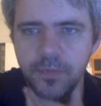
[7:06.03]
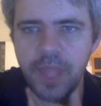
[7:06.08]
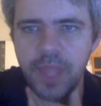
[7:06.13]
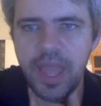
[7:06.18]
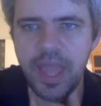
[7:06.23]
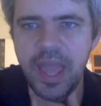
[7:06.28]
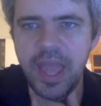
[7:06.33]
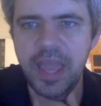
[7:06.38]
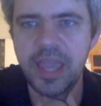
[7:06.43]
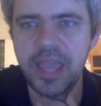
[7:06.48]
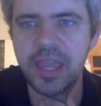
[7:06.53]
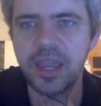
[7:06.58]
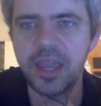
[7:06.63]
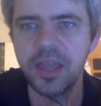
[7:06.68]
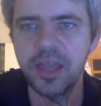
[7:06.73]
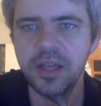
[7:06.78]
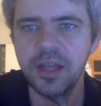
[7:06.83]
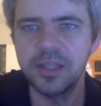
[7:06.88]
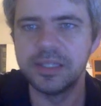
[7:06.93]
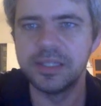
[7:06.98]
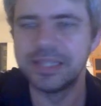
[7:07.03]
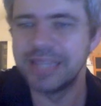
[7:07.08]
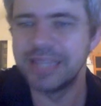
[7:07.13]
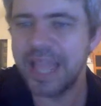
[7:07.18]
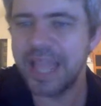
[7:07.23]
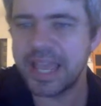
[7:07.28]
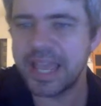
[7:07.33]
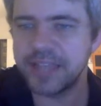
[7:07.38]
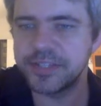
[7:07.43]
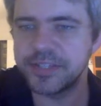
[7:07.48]
a
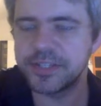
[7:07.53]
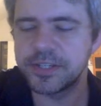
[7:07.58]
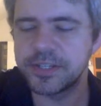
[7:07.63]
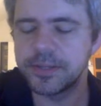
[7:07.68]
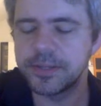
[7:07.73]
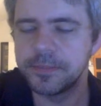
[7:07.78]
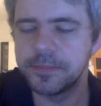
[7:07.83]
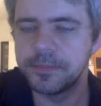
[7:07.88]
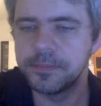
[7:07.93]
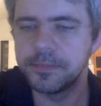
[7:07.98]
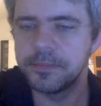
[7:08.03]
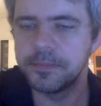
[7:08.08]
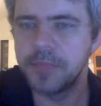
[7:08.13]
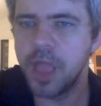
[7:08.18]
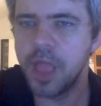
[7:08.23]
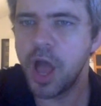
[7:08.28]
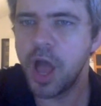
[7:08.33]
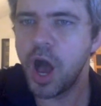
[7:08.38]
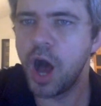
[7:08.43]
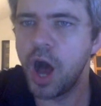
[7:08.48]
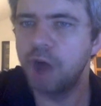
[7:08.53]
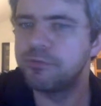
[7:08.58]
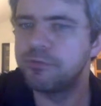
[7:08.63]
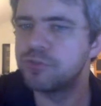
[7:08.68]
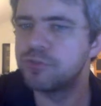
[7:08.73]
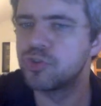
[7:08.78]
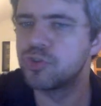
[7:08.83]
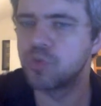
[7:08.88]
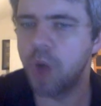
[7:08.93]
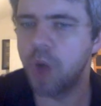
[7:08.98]
list of
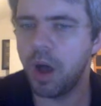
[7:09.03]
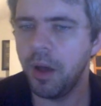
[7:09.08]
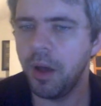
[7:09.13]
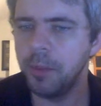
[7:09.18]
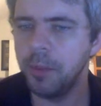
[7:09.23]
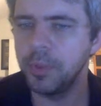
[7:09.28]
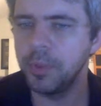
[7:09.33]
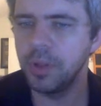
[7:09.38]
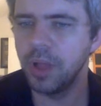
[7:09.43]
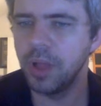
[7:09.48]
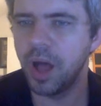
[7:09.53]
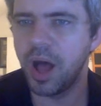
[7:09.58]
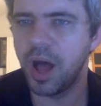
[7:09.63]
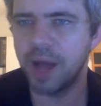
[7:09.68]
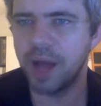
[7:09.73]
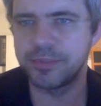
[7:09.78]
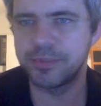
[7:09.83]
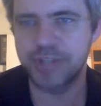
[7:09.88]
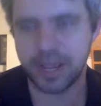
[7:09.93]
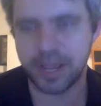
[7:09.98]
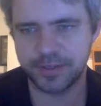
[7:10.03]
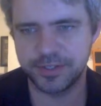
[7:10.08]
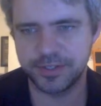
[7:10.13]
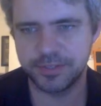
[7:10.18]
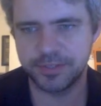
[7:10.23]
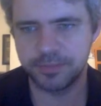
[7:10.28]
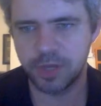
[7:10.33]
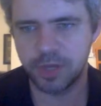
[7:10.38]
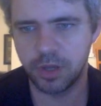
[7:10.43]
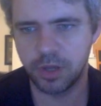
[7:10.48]
drawable
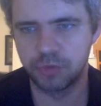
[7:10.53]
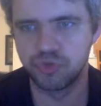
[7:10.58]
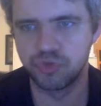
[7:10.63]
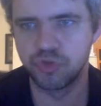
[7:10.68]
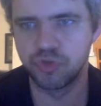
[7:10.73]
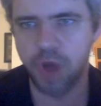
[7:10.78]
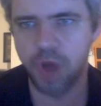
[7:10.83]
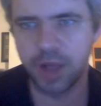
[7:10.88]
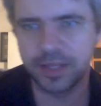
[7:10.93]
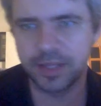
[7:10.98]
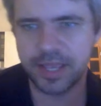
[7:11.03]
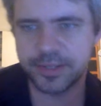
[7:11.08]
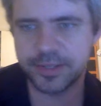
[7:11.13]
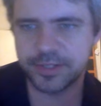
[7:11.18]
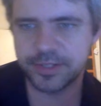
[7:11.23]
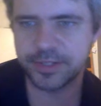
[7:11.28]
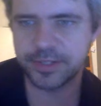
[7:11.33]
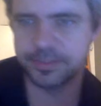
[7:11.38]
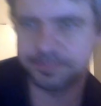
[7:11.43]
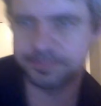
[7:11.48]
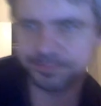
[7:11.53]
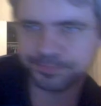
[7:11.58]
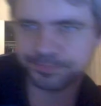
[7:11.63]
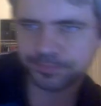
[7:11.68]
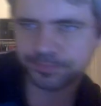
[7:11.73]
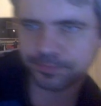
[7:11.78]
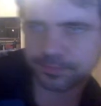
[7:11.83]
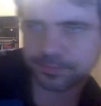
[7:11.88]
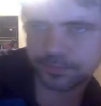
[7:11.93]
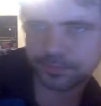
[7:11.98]
objects called draw list.
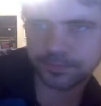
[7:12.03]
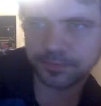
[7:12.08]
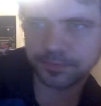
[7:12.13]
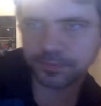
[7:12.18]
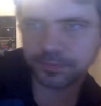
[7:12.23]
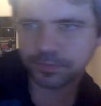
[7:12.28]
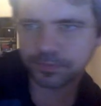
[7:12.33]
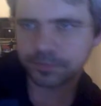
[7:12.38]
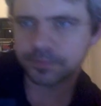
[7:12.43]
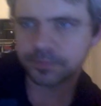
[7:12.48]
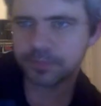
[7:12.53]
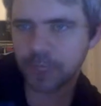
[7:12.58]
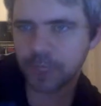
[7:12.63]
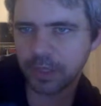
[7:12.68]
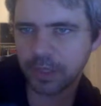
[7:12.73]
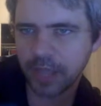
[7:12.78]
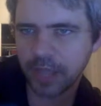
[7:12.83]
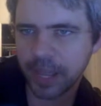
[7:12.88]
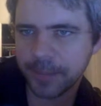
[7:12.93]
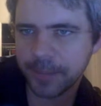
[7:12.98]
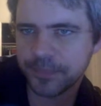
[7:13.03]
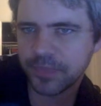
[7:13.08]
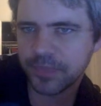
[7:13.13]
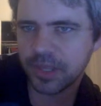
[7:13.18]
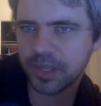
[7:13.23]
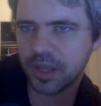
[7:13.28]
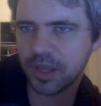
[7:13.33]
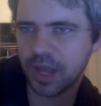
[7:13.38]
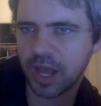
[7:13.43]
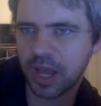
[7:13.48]
Okay,
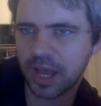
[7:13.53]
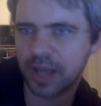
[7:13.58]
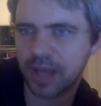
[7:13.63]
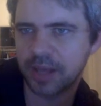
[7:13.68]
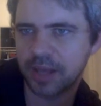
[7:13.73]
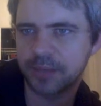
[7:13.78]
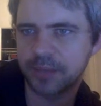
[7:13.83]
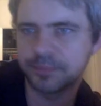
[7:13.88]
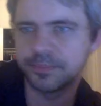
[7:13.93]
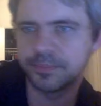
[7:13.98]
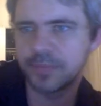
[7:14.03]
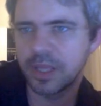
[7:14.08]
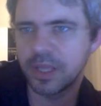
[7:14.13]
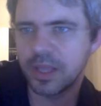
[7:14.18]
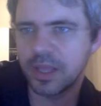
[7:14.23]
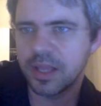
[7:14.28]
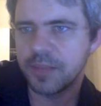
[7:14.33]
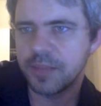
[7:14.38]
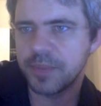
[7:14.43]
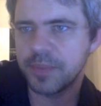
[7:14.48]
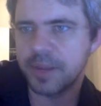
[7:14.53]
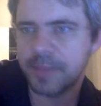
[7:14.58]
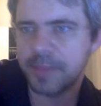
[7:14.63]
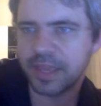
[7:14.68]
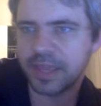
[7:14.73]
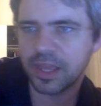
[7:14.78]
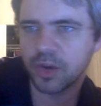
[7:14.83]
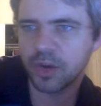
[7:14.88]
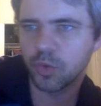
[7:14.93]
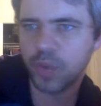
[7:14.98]
I'm going to
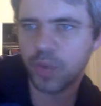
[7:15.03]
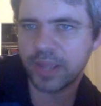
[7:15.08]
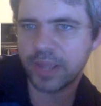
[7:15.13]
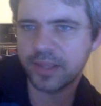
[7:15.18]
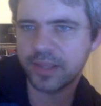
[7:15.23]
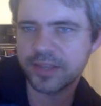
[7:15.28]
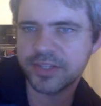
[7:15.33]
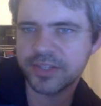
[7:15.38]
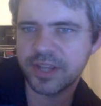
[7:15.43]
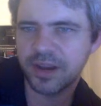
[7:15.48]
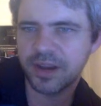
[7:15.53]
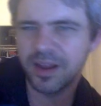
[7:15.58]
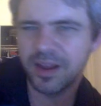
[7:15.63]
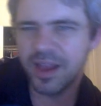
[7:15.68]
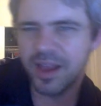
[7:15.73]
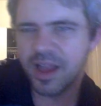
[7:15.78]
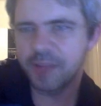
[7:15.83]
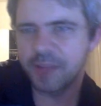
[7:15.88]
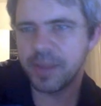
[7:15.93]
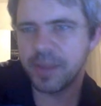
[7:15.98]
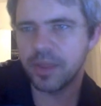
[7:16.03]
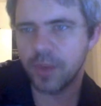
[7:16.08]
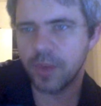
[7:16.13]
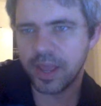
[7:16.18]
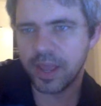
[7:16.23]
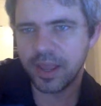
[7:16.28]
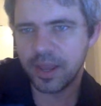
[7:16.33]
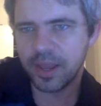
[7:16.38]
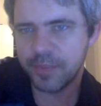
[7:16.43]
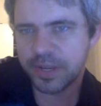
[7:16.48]
make an array list here. By the
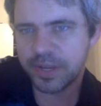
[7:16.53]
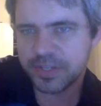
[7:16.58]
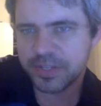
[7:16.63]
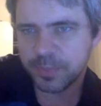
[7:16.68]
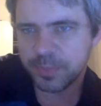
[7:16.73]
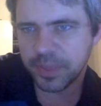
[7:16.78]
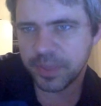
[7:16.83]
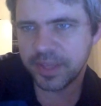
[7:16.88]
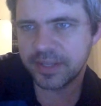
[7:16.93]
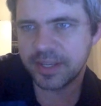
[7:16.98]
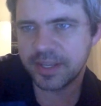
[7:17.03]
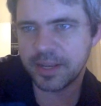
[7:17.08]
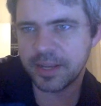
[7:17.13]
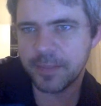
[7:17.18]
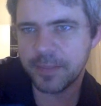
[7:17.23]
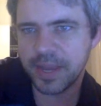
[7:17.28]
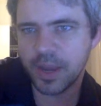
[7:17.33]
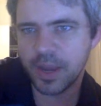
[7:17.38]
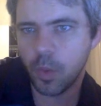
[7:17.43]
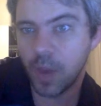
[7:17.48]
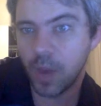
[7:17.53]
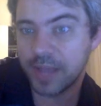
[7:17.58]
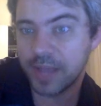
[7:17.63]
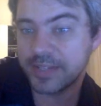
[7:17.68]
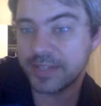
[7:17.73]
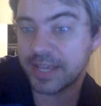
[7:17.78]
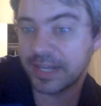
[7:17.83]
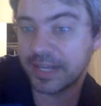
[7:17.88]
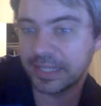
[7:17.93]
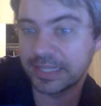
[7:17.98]
way, I'm going to explain in a minute why I
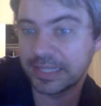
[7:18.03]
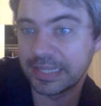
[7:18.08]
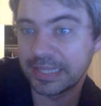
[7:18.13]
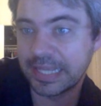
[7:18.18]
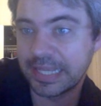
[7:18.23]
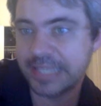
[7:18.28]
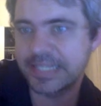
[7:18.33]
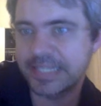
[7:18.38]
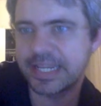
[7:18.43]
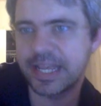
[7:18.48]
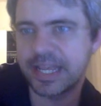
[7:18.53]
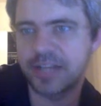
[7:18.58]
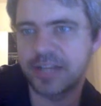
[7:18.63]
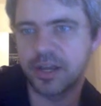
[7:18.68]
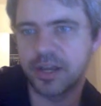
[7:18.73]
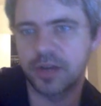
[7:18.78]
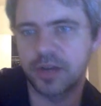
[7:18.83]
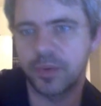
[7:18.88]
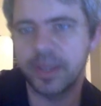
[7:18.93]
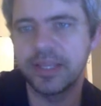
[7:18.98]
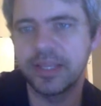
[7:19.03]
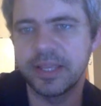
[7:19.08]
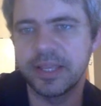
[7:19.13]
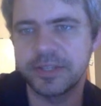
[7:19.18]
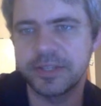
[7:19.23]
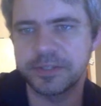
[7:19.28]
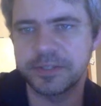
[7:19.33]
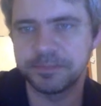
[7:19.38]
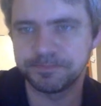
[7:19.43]
said list and not array list.